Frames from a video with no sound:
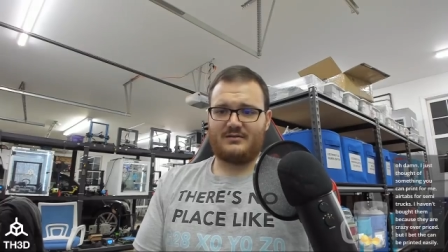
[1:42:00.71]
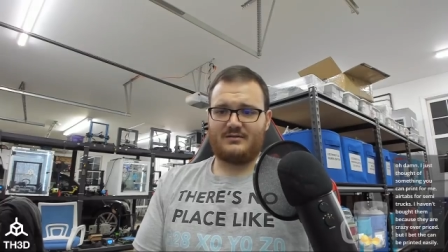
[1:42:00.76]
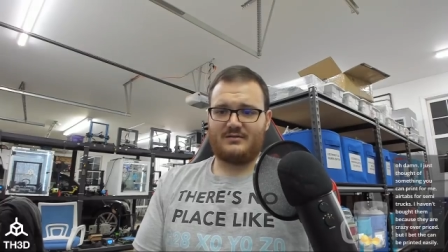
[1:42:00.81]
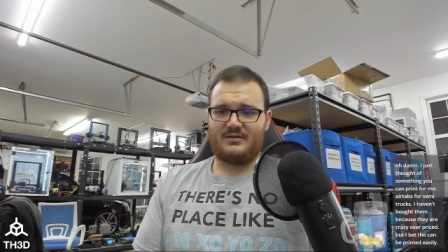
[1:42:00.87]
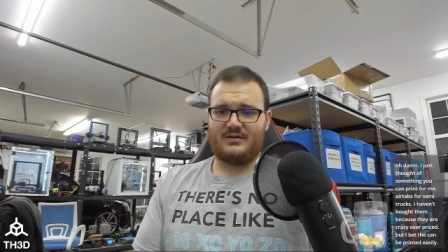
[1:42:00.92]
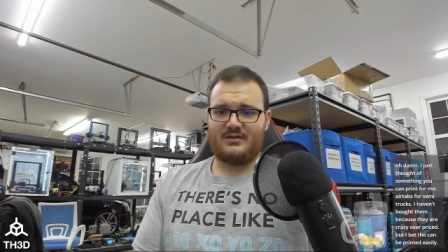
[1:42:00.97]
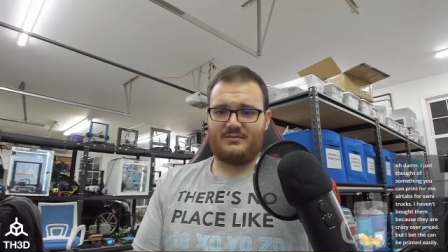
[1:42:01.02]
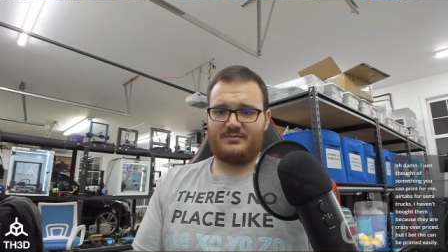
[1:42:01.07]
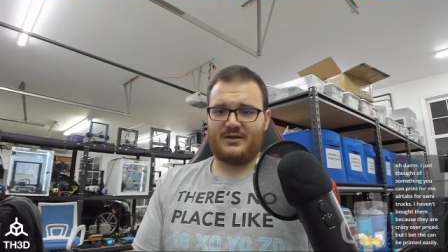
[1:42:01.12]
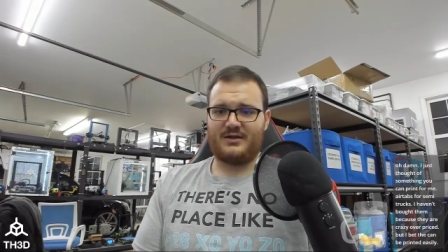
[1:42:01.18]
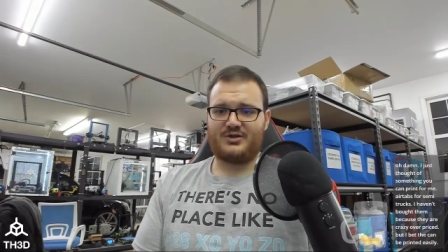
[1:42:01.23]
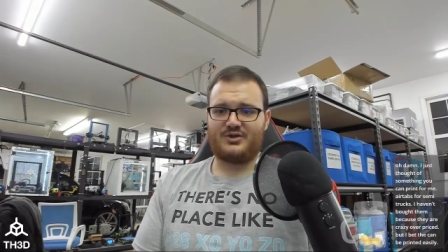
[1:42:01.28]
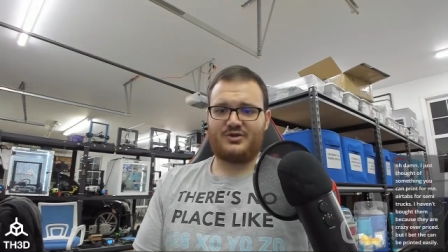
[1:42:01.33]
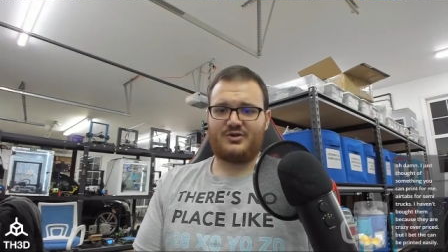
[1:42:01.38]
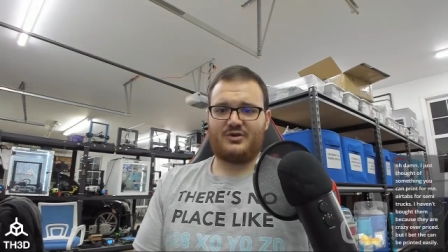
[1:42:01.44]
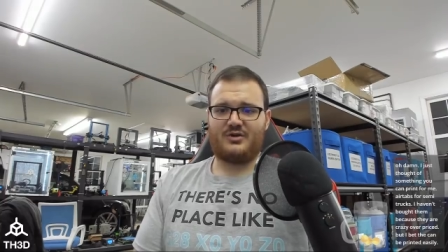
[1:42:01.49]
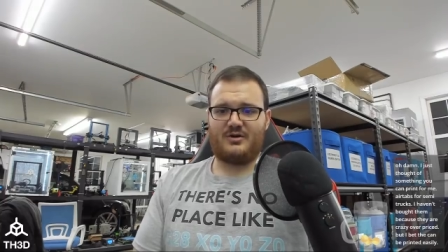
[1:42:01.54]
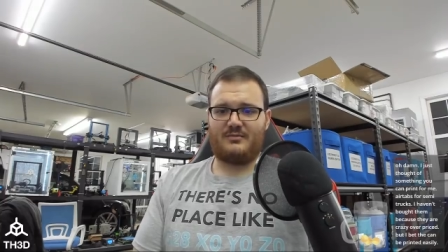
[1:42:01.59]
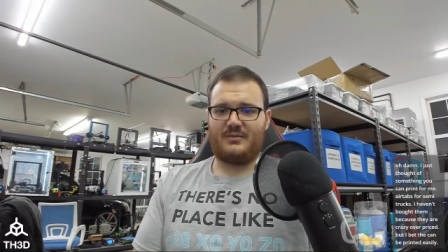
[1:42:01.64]
a
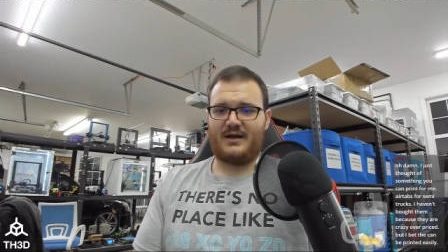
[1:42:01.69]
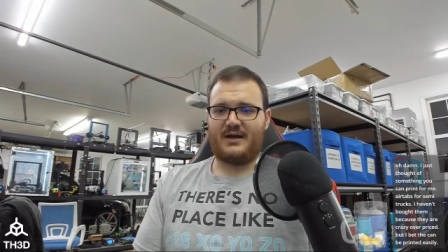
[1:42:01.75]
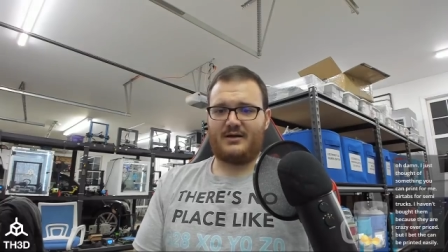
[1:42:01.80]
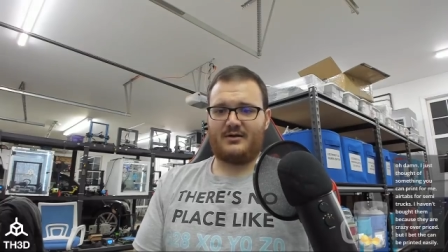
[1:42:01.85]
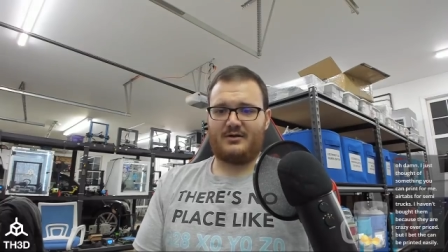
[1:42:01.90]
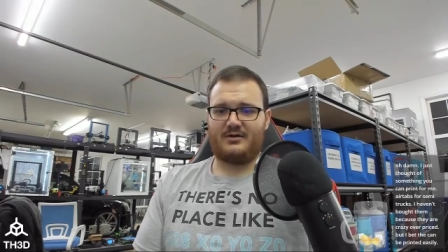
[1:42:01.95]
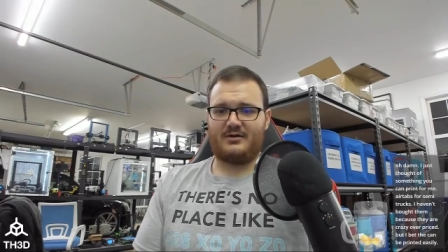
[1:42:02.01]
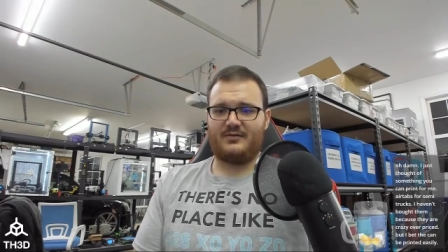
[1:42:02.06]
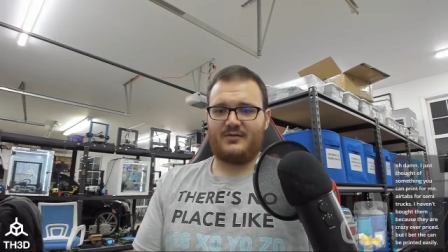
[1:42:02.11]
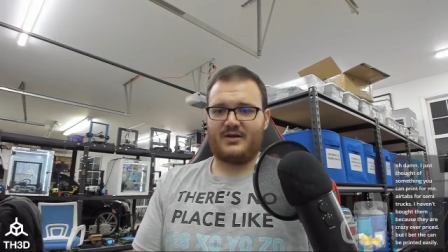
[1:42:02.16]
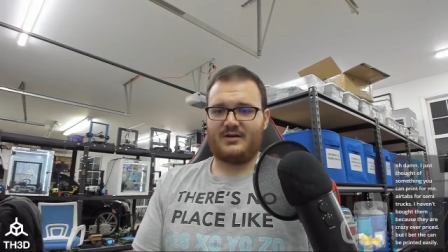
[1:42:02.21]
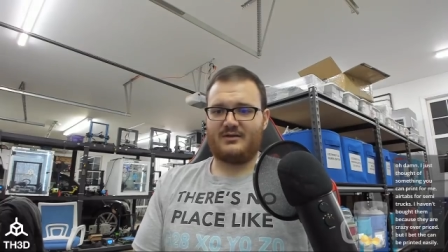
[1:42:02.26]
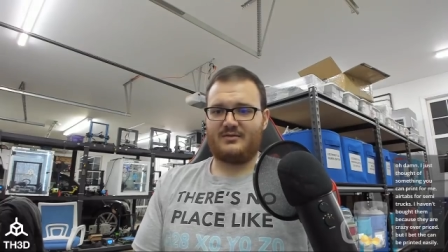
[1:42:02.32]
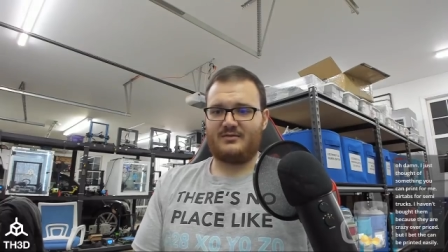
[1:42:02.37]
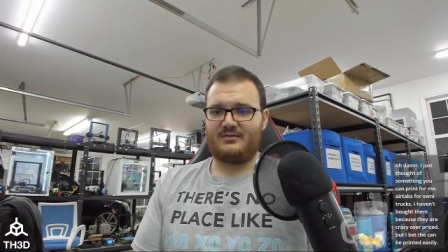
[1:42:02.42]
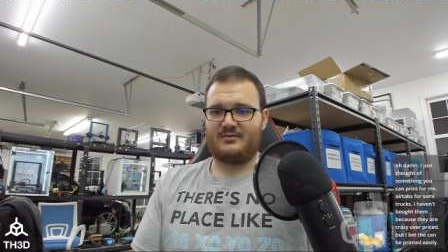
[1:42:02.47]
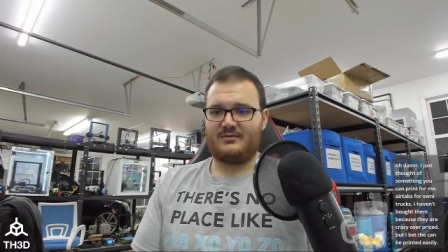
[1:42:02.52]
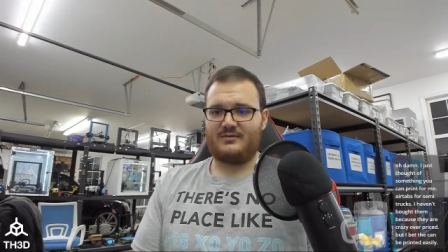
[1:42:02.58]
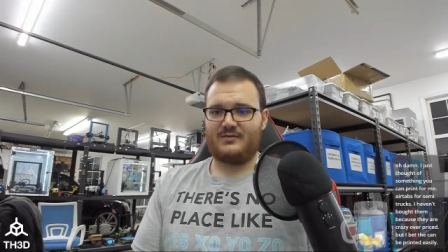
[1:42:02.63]
picture or a model of it,
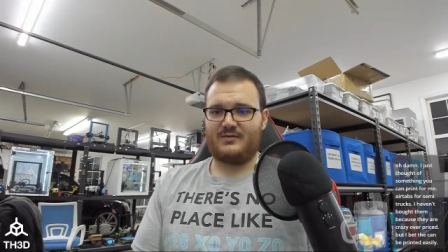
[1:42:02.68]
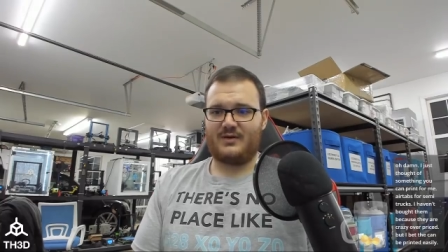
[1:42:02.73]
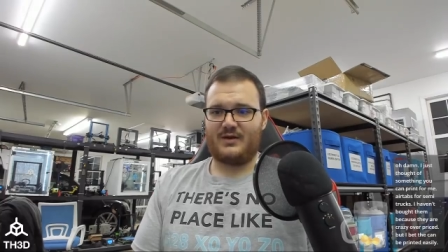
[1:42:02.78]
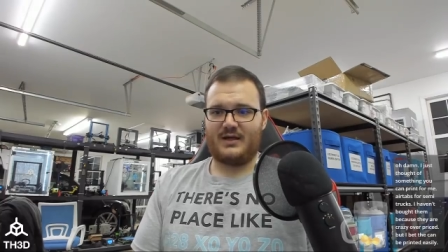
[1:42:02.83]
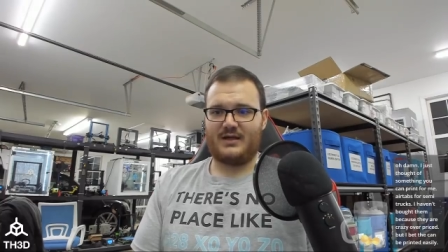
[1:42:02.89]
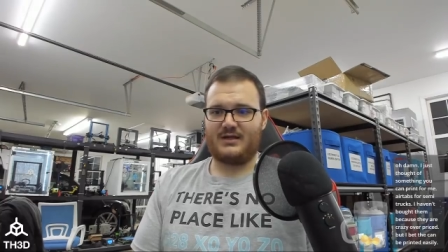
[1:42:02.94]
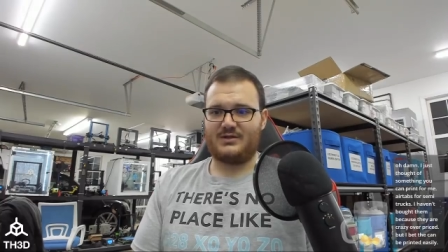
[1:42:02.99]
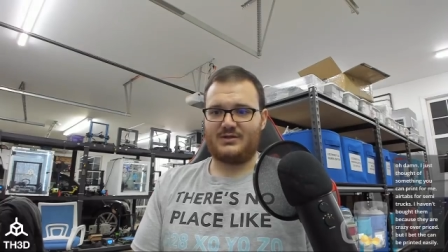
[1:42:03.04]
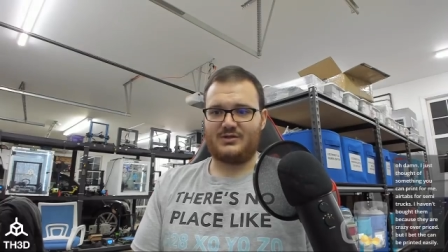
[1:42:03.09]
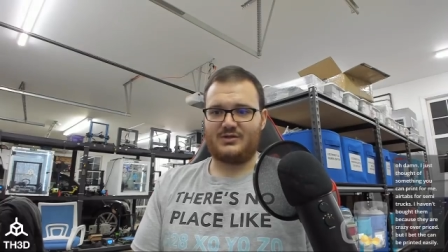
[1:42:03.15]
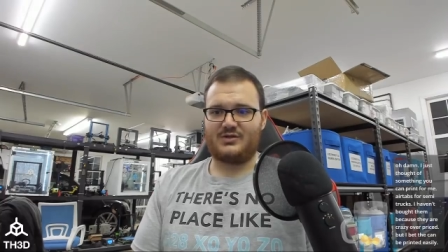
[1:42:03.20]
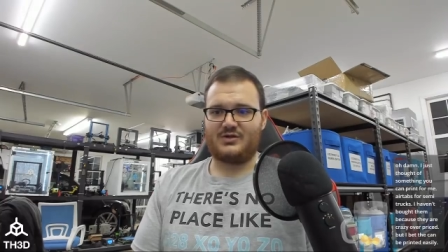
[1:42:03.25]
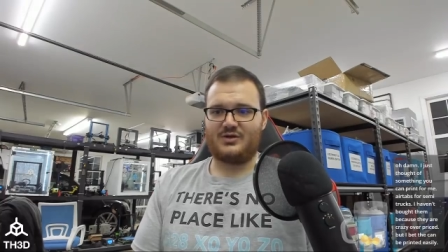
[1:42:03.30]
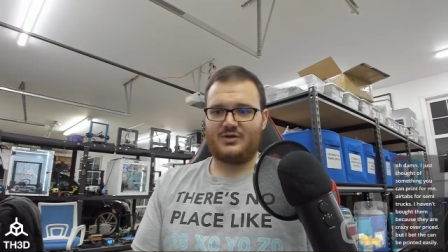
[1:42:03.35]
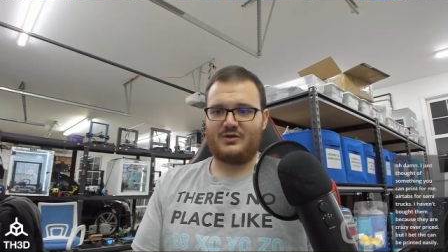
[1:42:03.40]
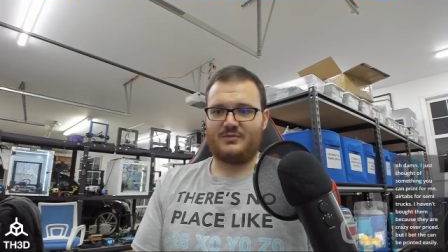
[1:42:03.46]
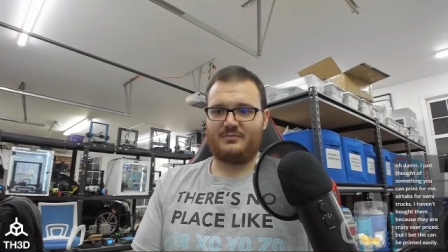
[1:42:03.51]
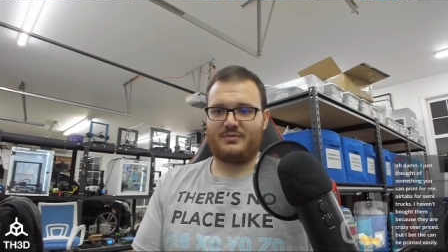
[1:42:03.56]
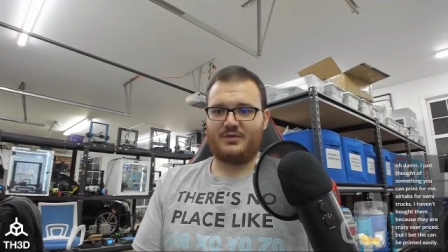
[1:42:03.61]
I can
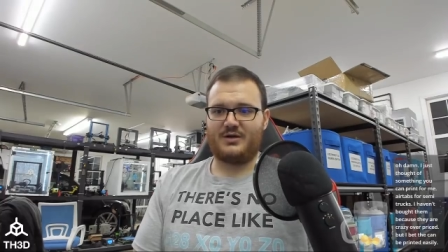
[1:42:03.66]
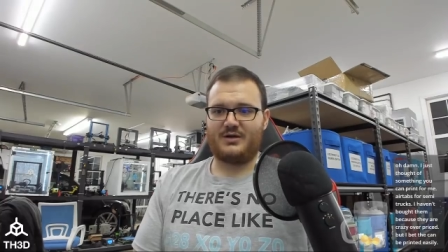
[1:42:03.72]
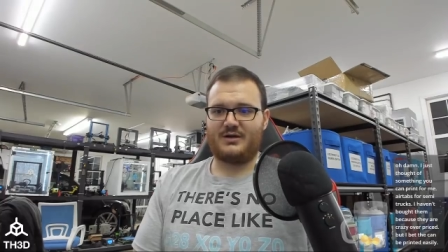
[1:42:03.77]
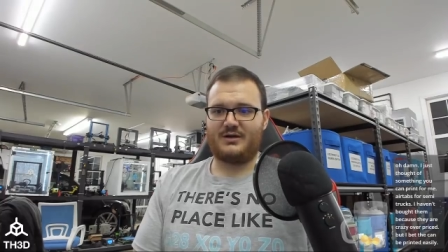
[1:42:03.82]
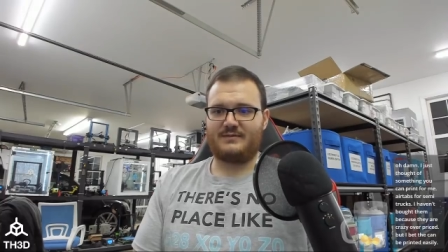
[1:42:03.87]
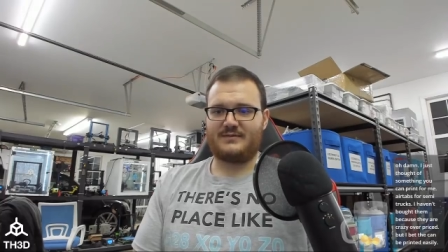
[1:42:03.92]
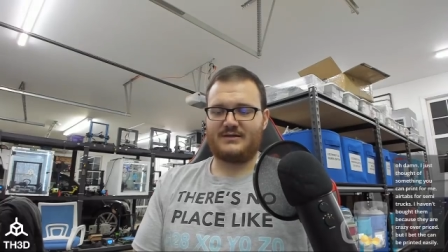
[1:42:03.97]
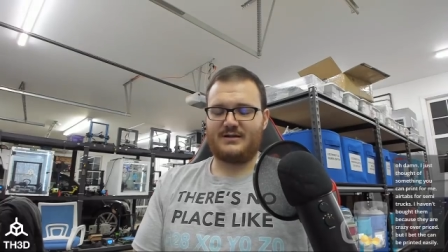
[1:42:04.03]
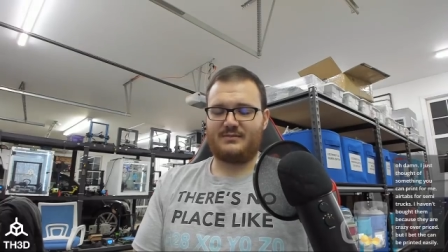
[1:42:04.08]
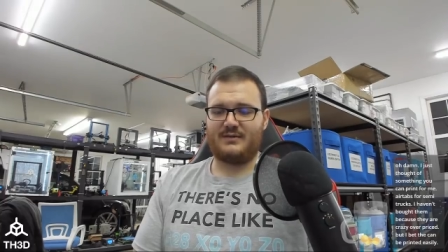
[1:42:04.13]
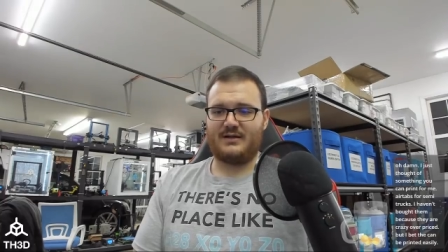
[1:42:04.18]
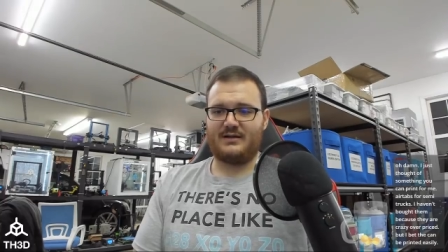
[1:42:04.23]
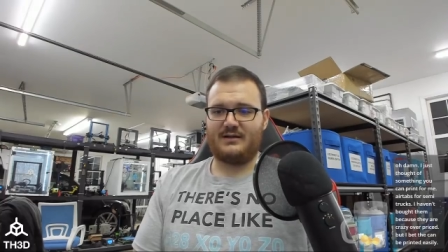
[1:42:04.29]
sure print you up something.